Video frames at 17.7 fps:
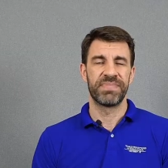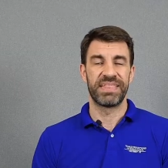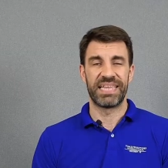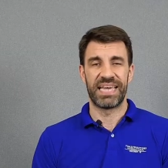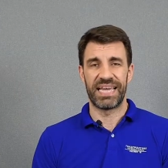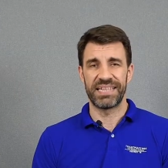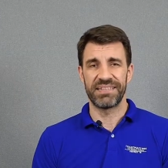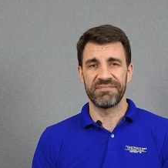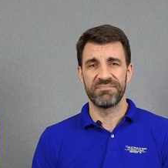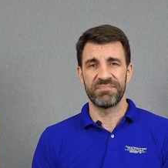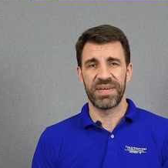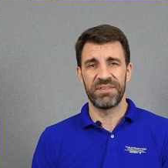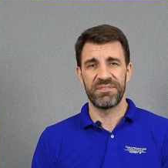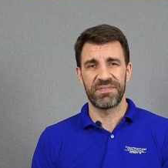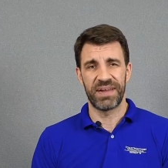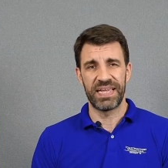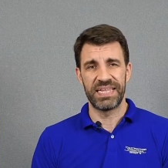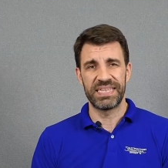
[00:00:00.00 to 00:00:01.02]
That, my
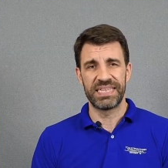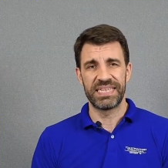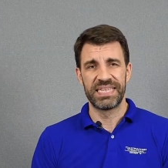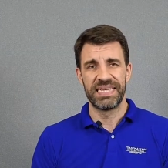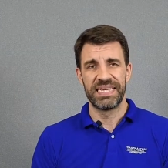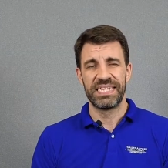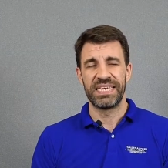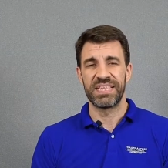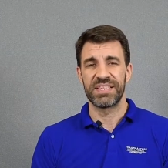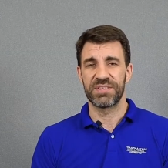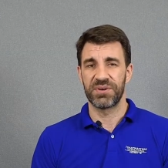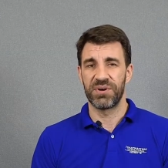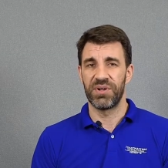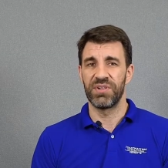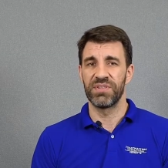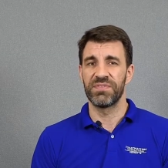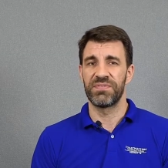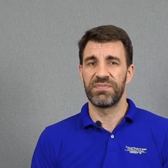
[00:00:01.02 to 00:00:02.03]
friend, is
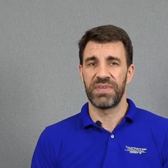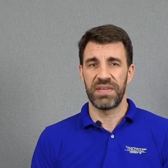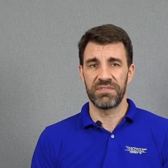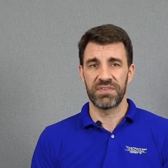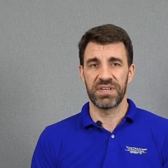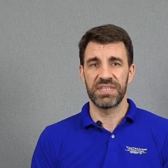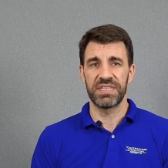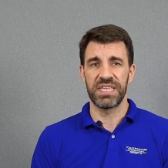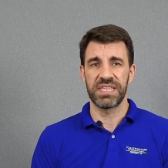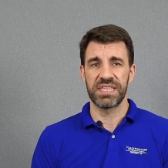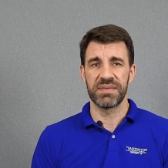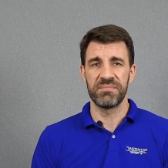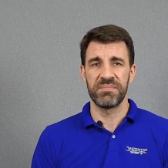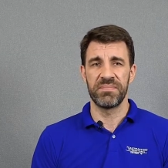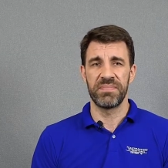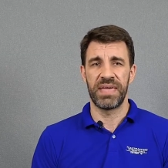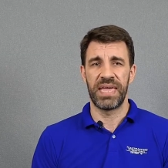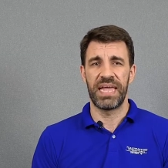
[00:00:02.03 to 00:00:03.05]
called
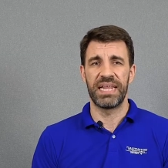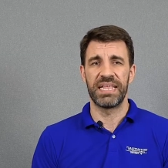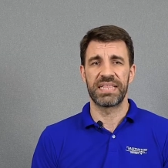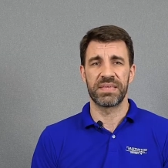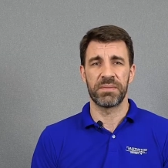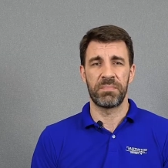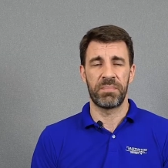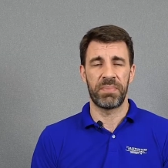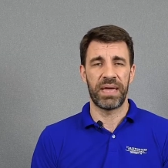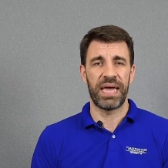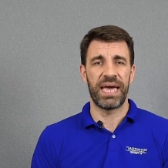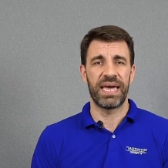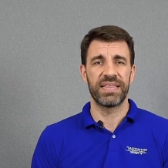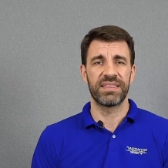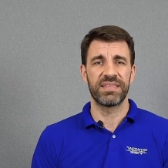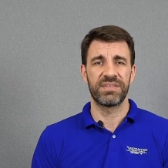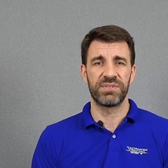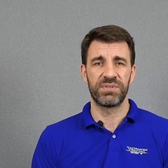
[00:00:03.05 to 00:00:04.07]
favoritism, and it's a
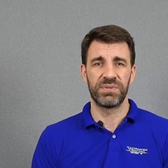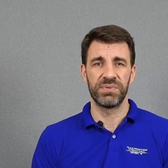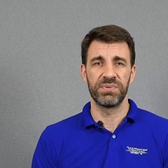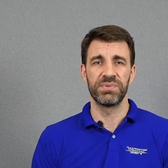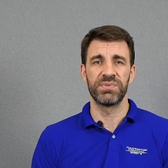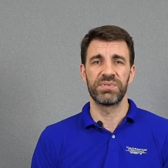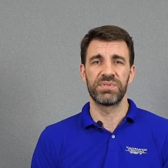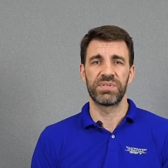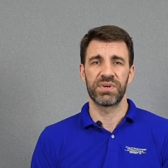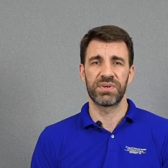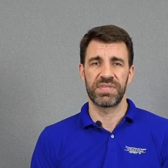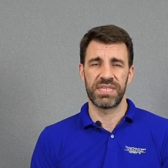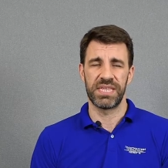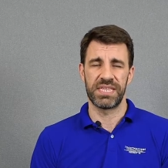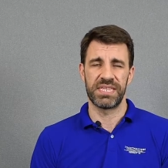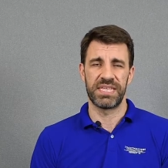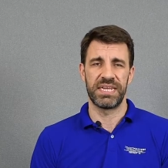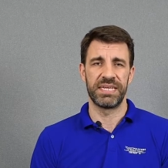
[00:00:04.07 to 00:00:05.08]
path to
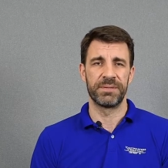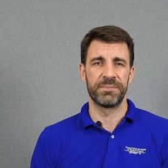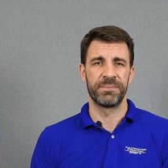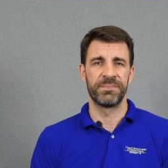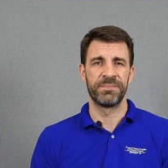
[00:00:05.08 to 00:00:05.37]
toxicity.